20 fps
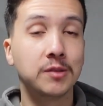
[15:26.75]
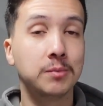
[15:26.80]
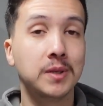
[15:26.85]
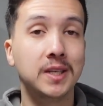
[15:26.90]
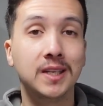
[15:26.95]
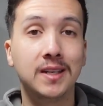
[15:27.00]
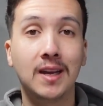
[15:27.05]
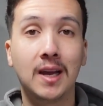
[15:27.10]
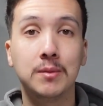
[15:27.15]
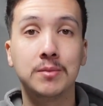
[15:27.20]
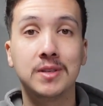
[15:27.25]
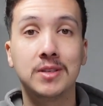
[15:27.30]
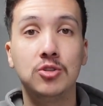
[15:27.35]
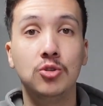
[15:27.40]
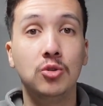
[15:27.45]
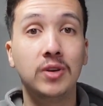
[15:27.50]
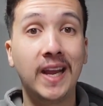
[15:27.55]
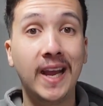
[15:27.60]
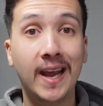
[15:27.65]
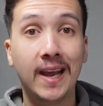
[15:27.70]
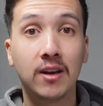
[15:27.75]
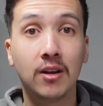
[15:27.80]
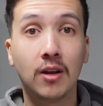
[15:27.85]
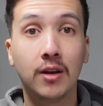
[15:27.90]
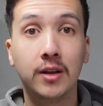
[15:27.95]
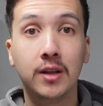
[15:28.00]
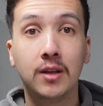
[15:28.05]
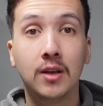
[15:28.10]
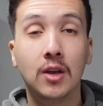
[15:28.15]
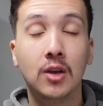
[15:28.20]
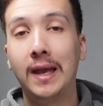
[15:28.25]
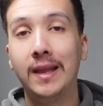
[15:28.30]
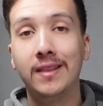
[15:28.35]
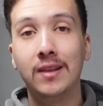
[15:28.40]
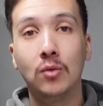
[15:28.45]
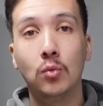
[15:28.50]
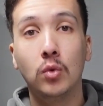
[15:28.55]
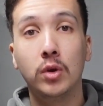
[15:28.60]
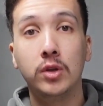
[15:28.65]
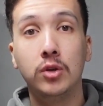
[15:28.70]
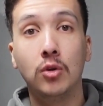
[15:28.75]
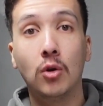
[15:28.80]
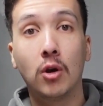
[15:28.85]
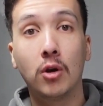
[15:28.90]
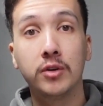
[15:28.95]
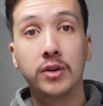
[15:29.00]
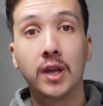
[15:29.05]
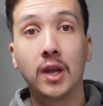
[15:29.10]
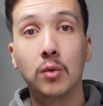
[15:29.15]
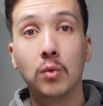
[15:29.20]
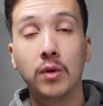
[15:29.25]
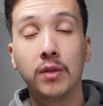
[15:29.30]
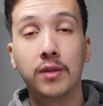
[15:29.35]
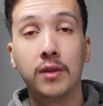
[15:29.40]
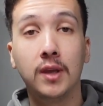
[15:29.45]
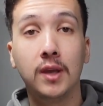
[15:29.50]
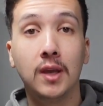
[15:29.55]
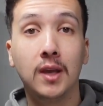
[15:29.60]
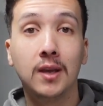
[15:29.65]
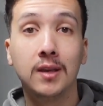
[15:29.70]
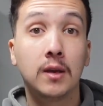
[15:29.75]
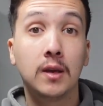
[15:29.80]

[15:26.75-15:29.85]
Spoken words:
many times as you can on it, and then when you are done with it,